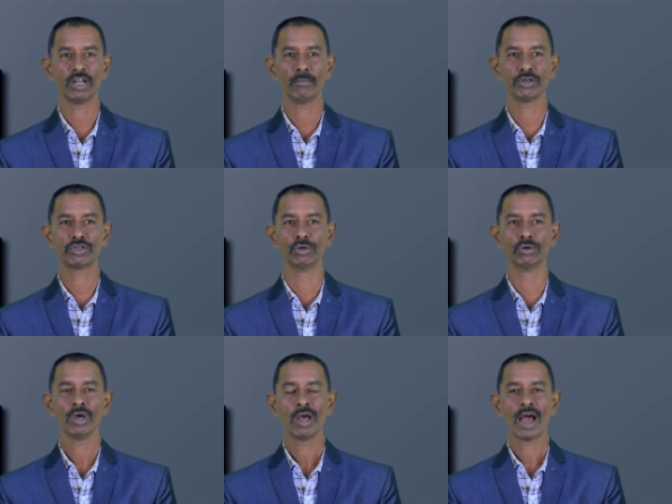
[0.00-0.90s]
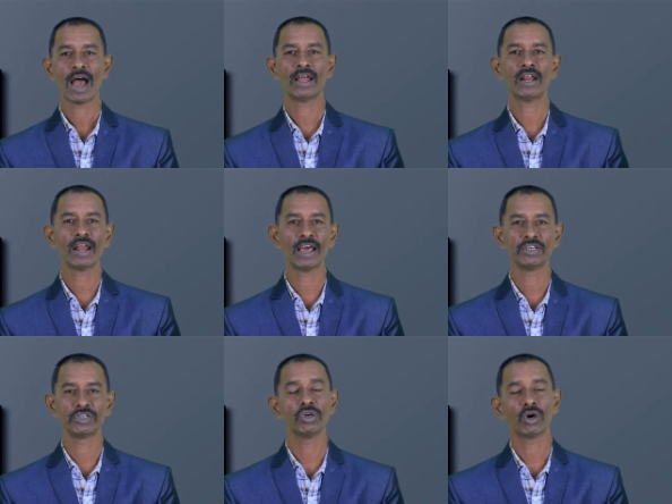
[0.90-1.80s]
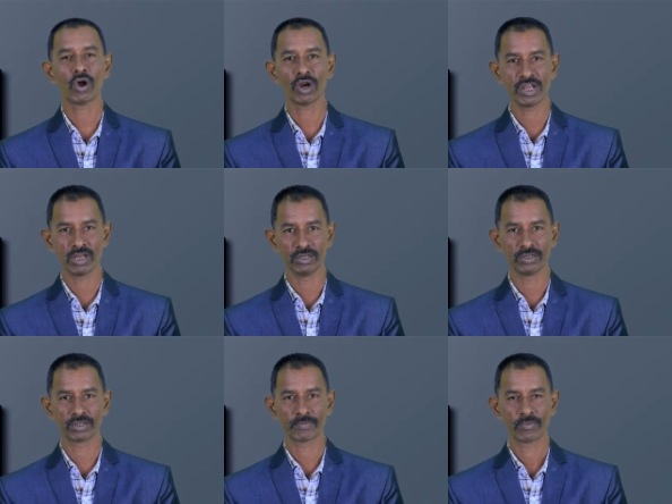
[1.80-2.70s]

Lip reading: Number two, analyze your audience.